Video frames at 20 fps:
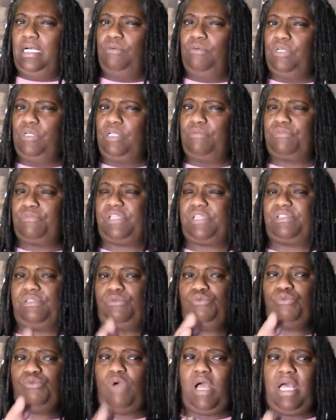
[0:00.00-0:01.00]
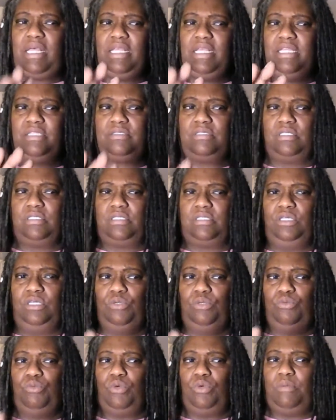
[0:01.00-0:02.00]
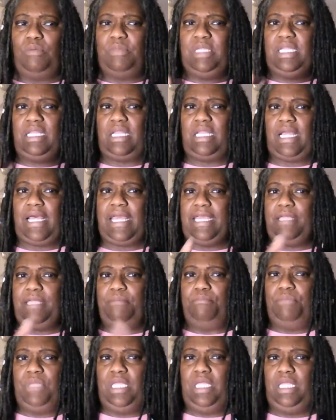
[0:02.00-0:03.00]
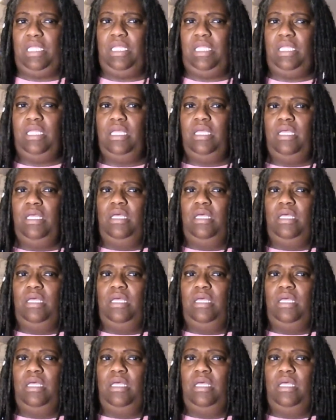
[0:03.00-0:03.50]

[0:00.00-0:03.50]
What I'm trying to say, why is a good woman like me